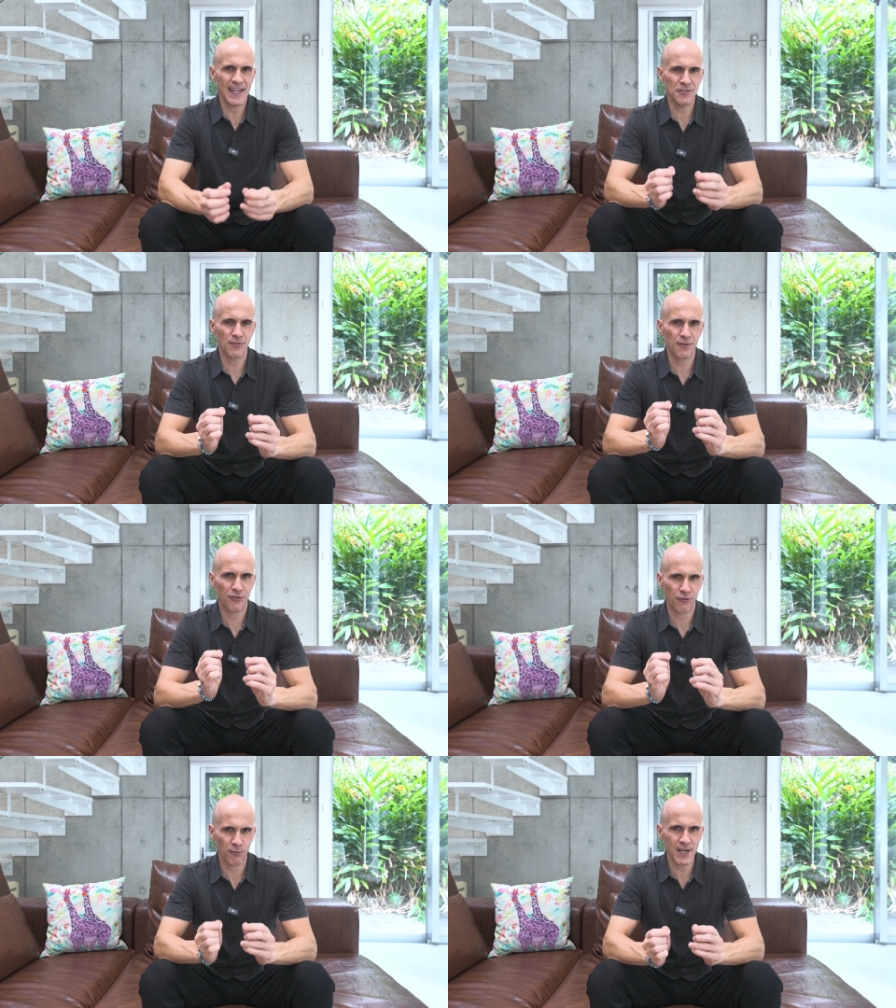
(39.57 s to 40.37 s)
These are
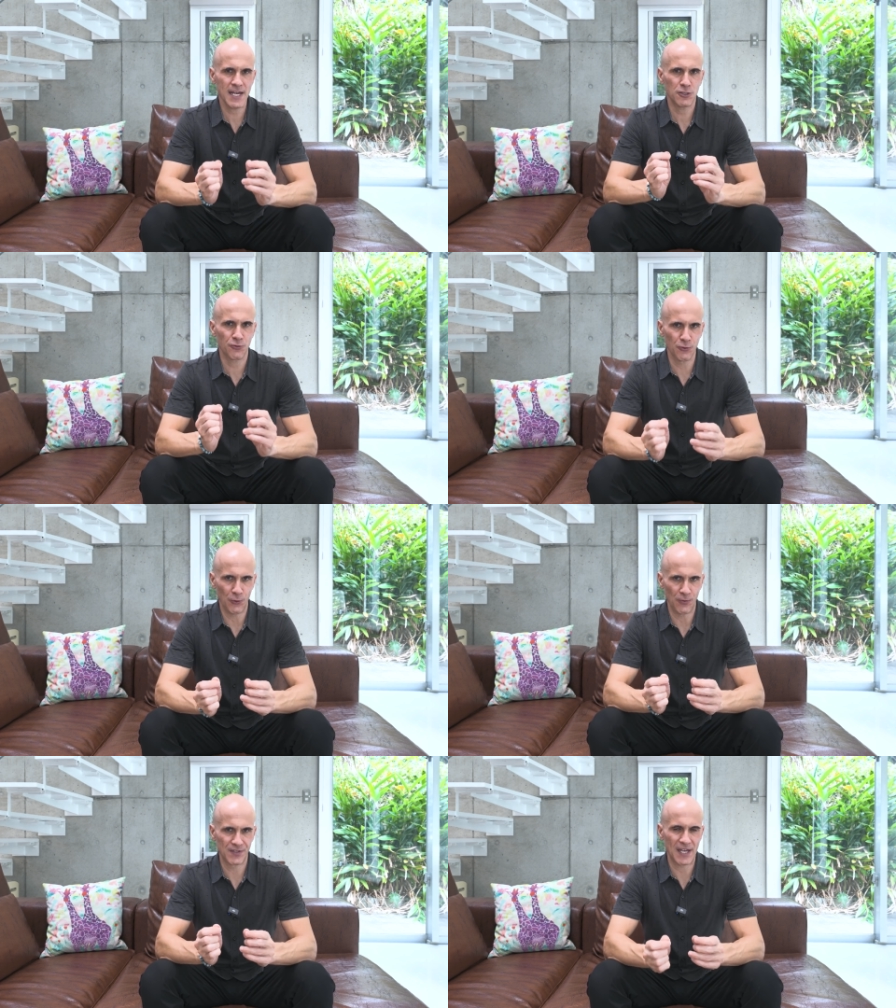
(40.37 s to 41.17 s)
the 3
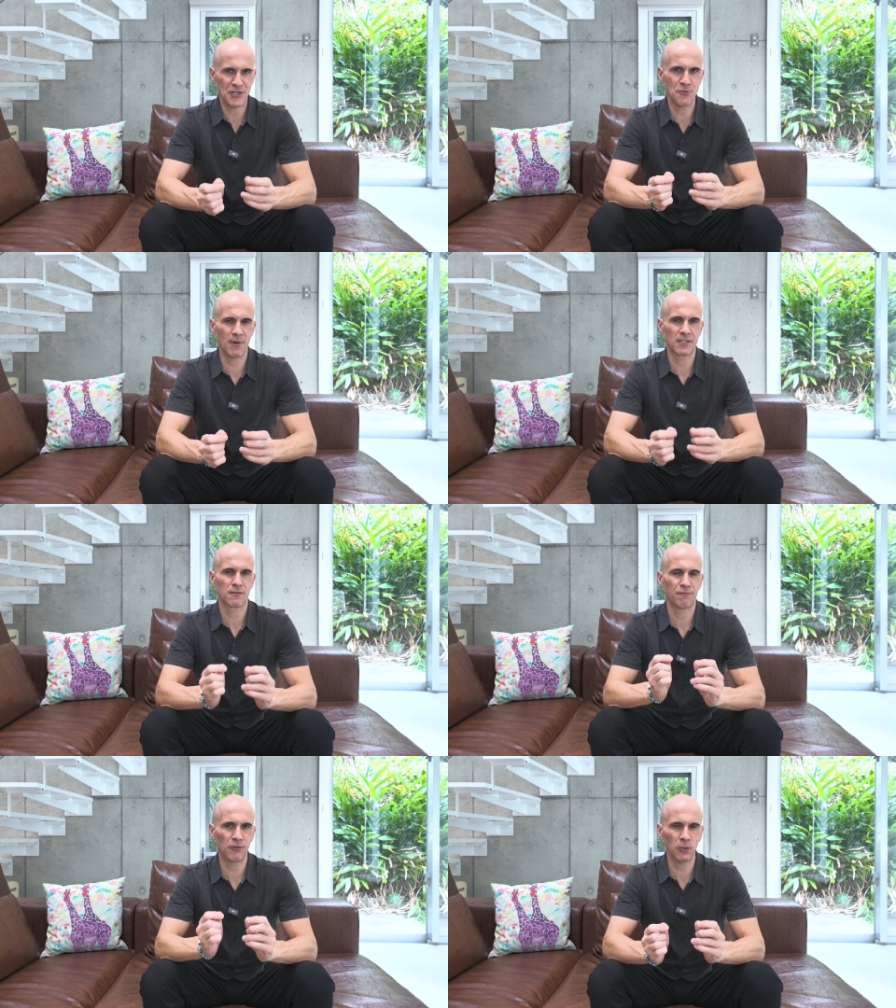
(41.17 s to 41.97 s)
truths that you
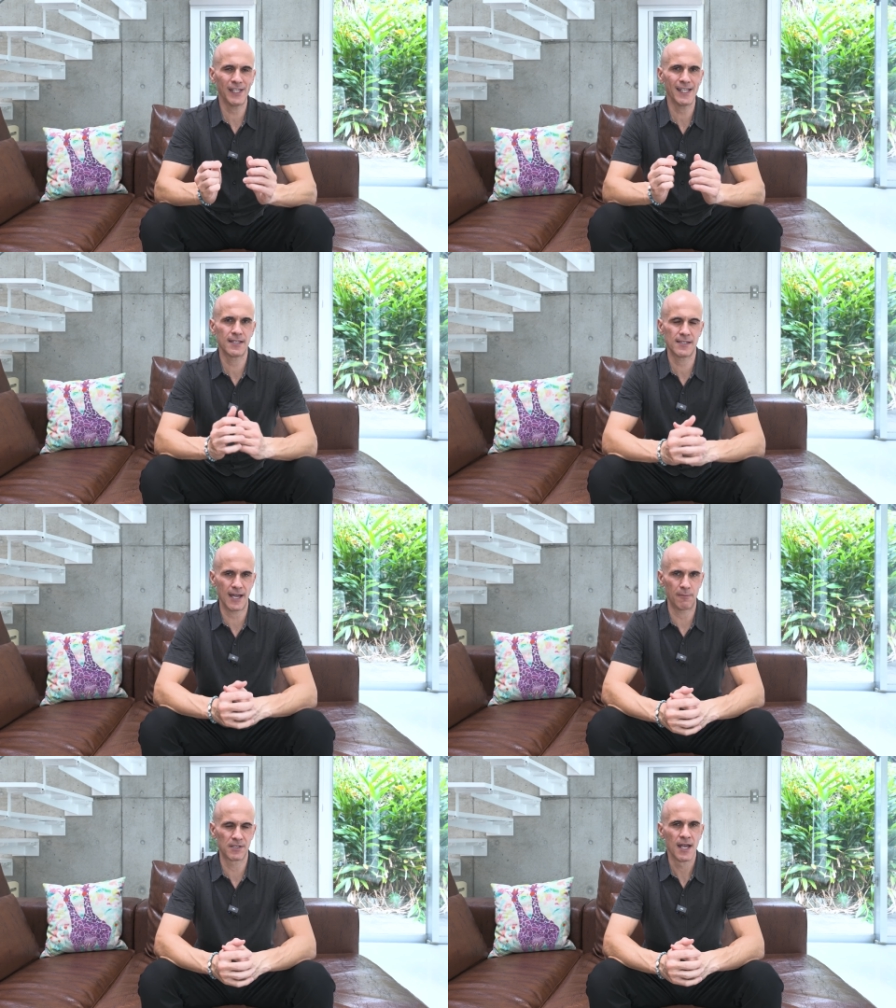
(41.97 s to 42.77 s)
must fully
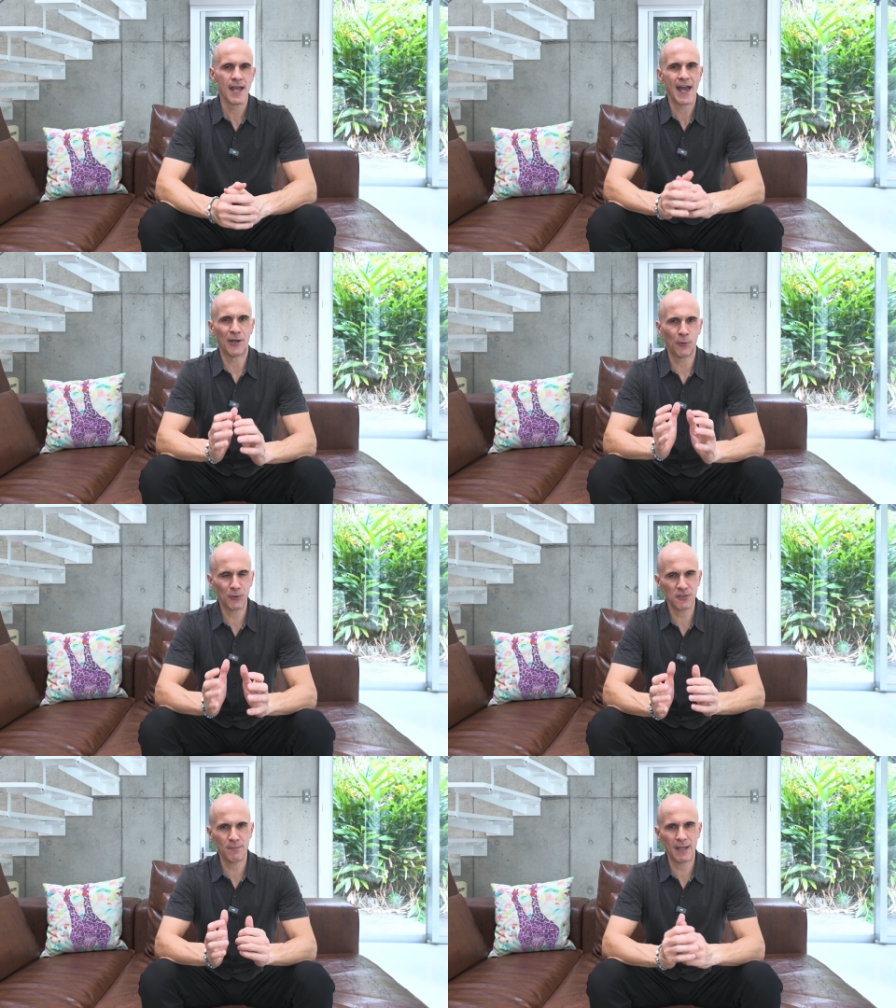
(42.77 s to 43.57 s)
accept in
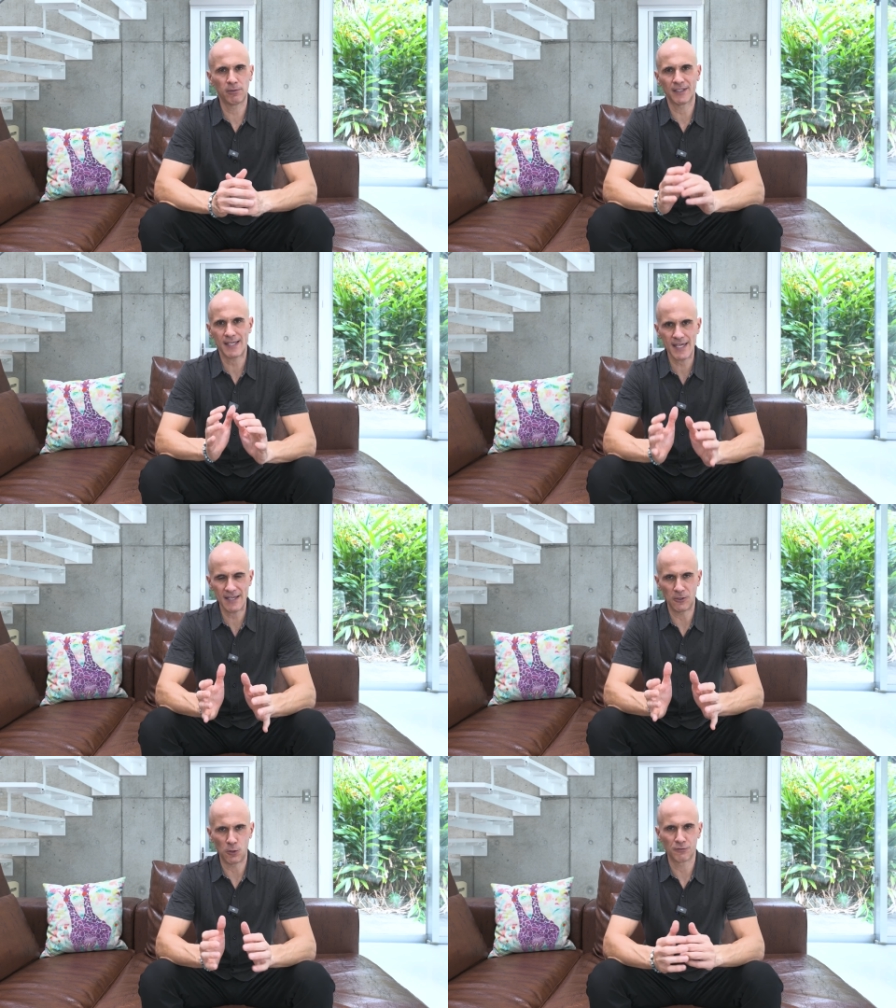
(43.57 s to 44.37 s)
order to be able to
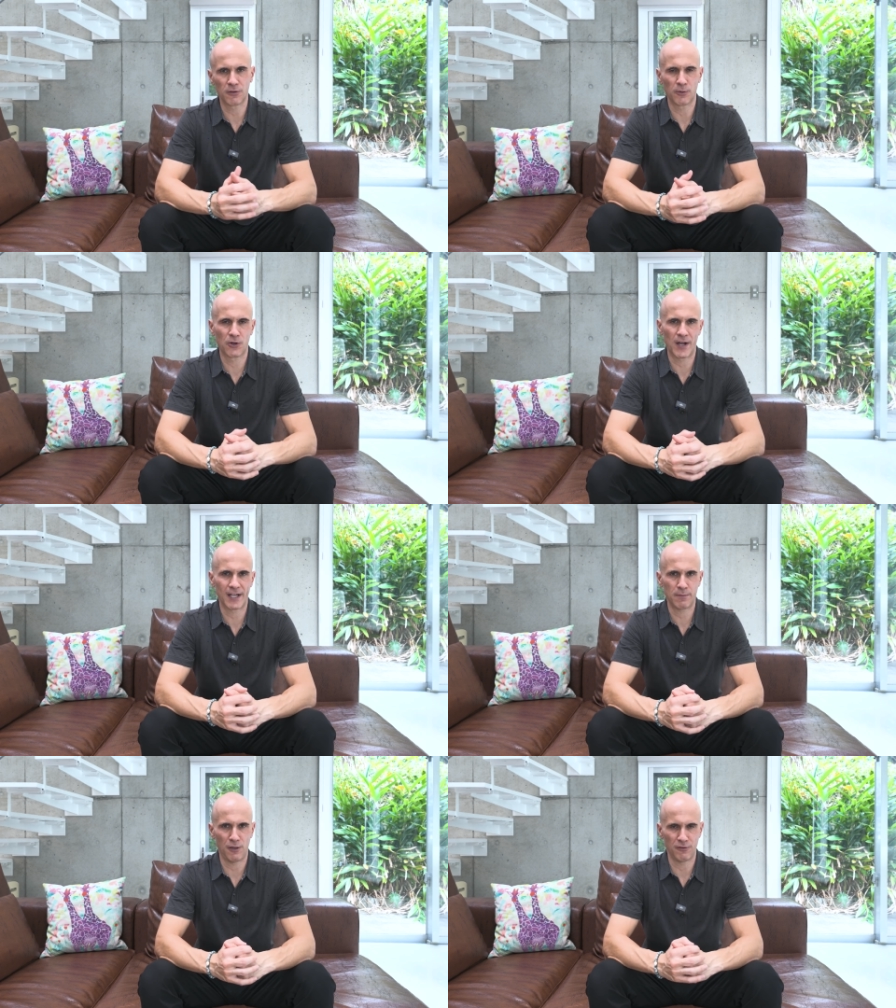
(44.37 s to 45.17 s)
heal from
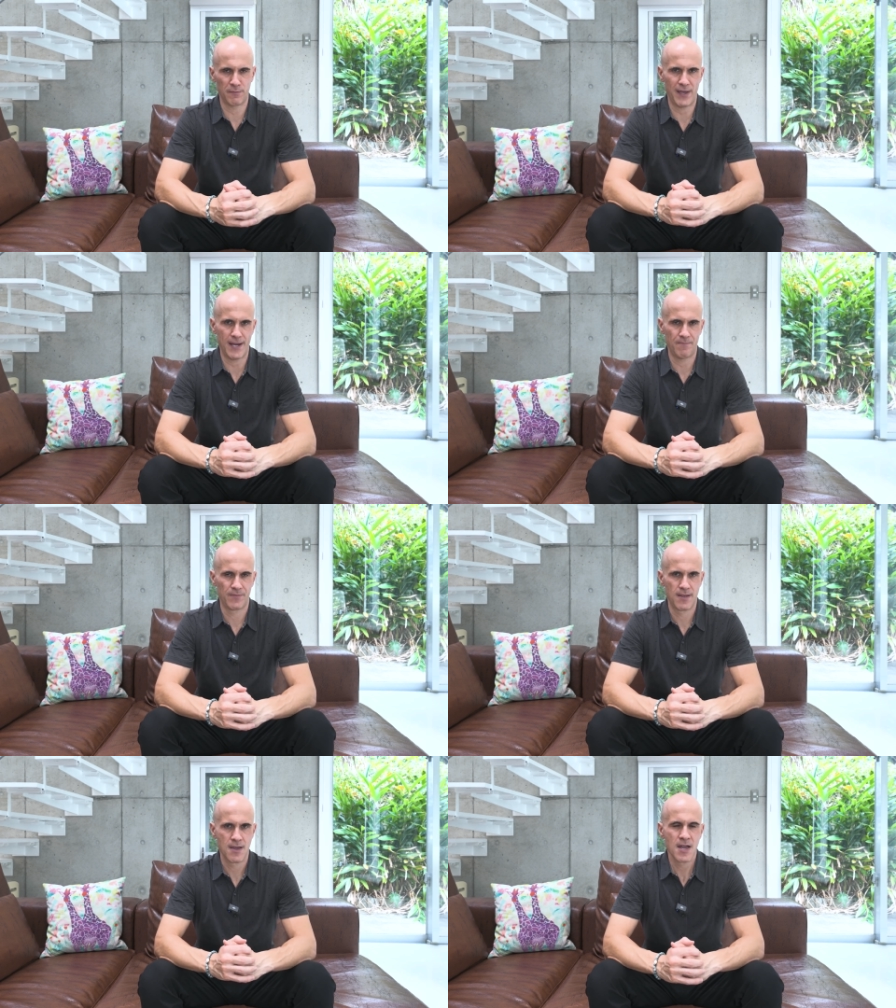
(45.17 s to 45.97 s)
chronic pelvic pain.